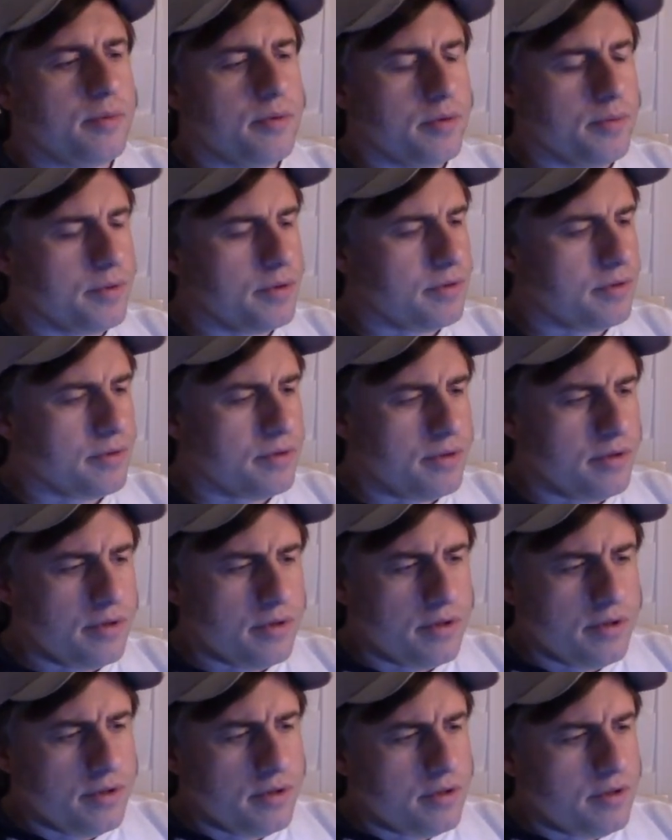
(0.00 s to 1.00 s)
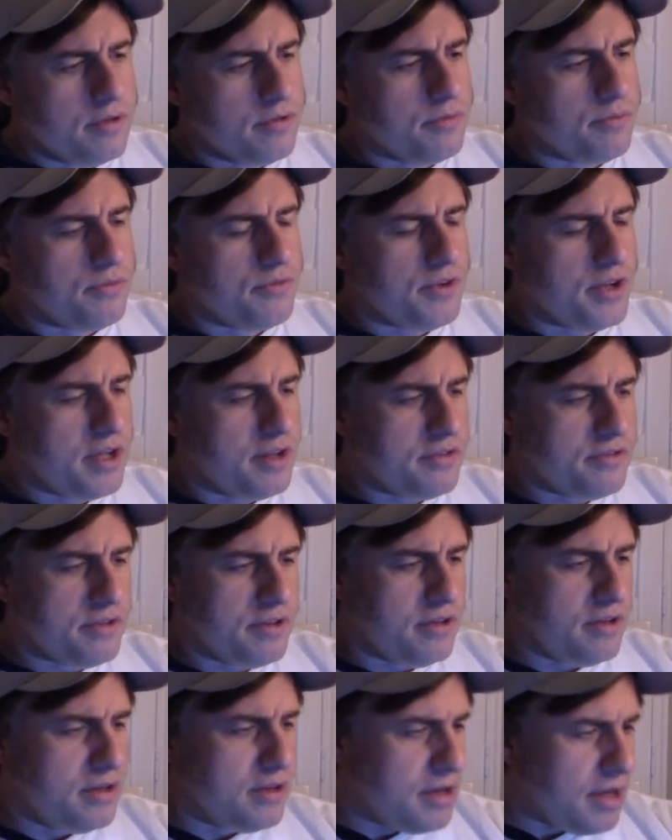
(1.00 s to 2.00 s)
I mean, some
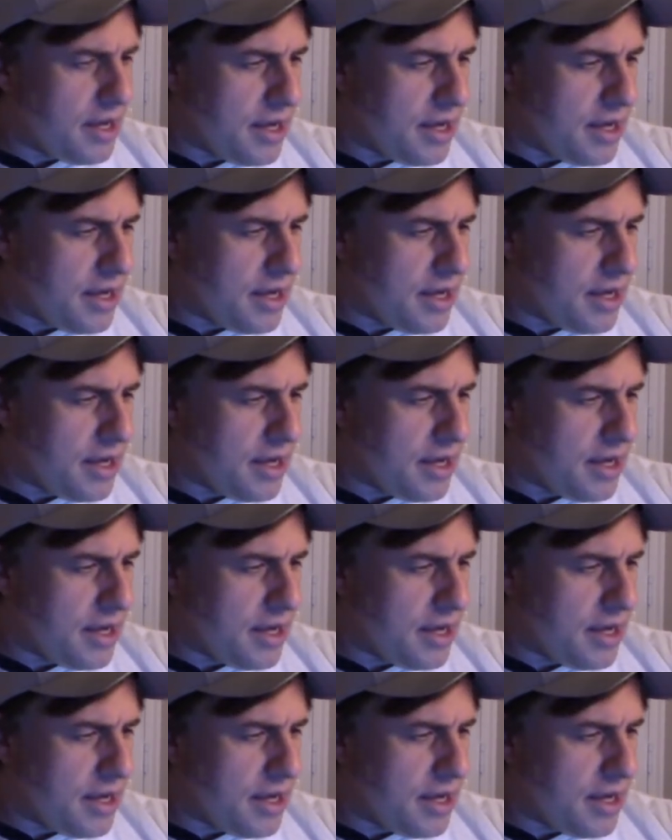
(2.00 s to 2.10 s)
fancy uh,